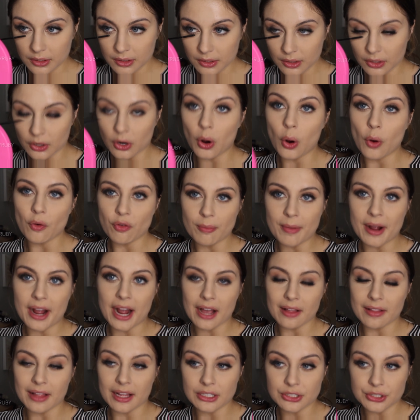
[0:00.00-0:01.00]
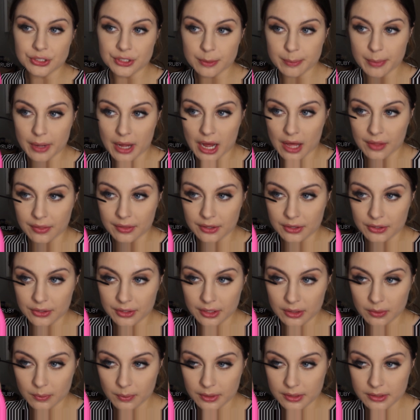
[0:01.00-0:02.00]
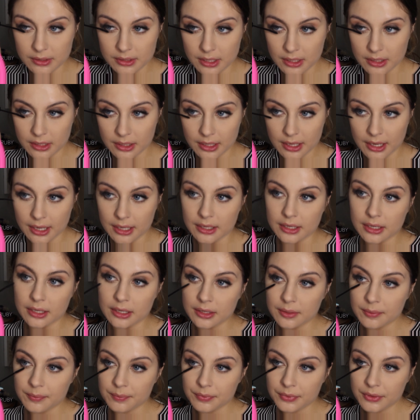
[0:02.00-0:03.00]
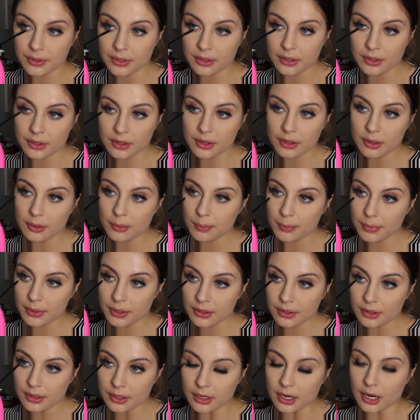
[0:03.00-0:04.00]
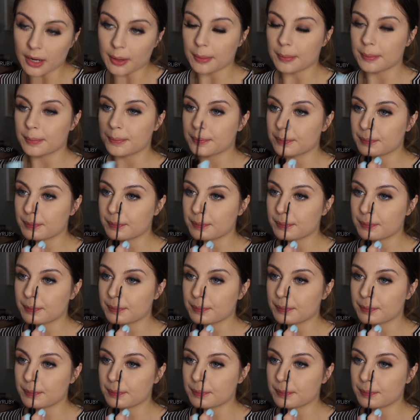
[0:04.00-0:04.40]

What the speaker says: Or over my eyelashes, but on the underneath ones, and then kind of build it up.